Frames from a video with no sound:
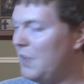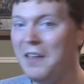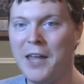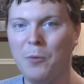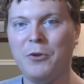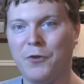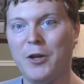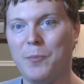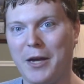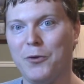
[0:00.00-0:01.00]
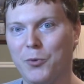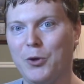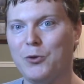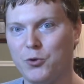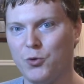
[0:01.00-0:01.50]
that would be fun to make a
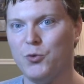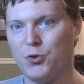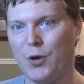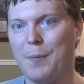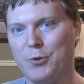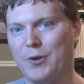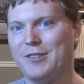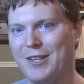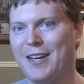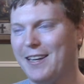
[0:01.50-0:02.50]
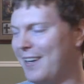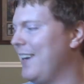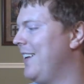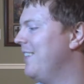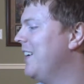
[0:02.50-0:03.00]
real true Traptrix deck
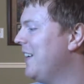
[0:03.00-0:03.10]
again.